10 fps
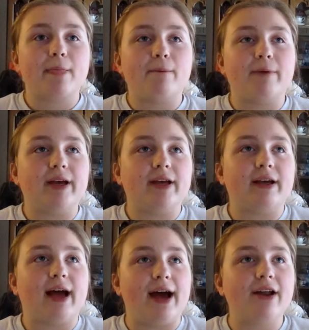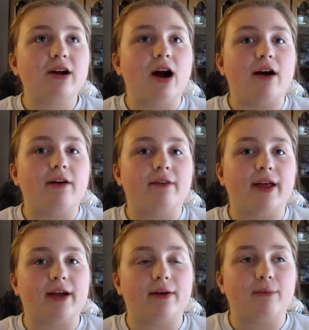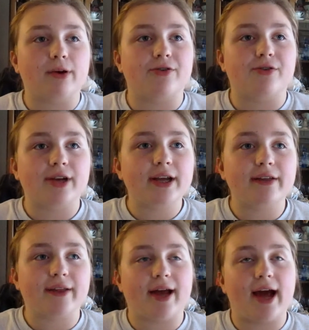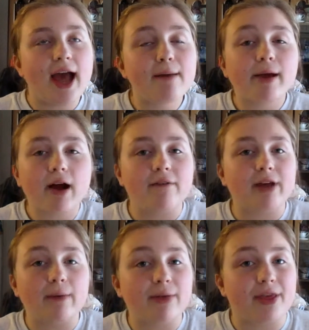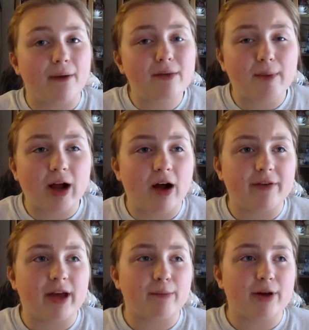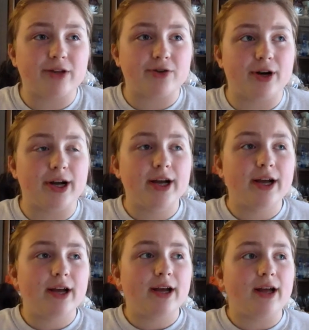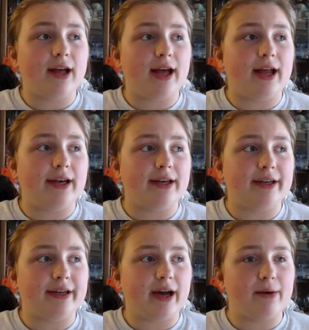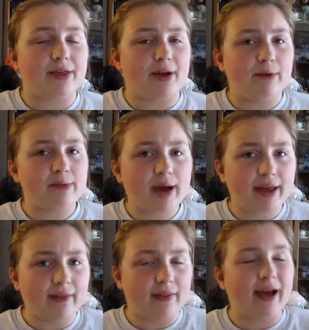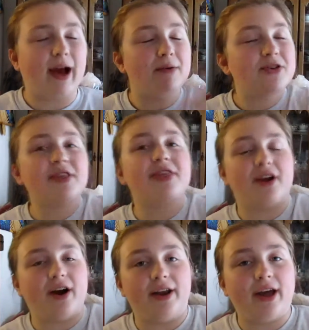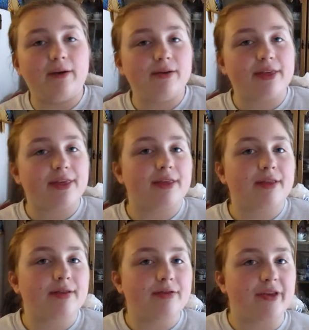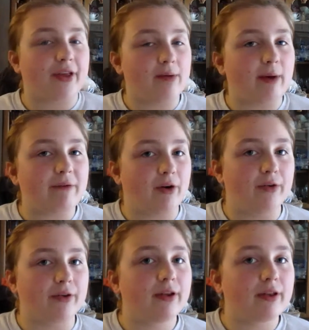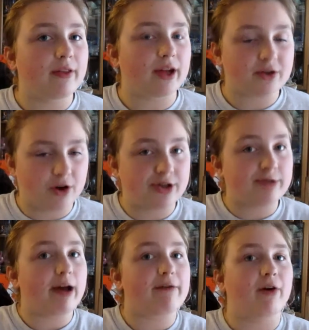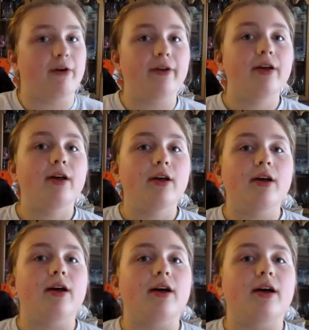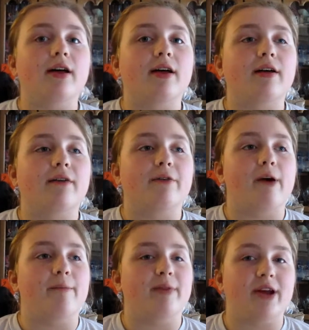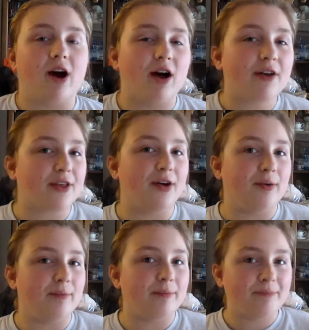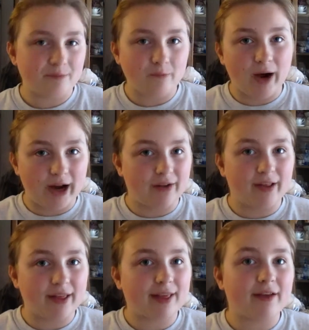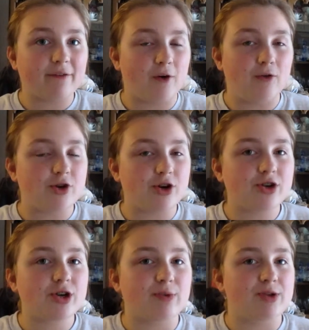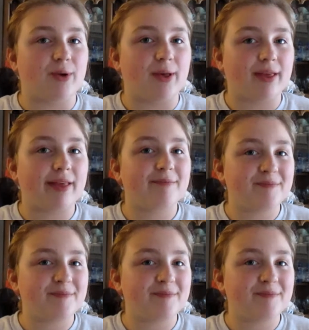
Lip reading: we had our coffee, like, we're drinking, like, I had my coffee, I was done with my coffee, I'm pretty sure, and I was done with my, like, I was just done. I was just on my phone, like, charging my phone from the awesome wireless phone charger, which was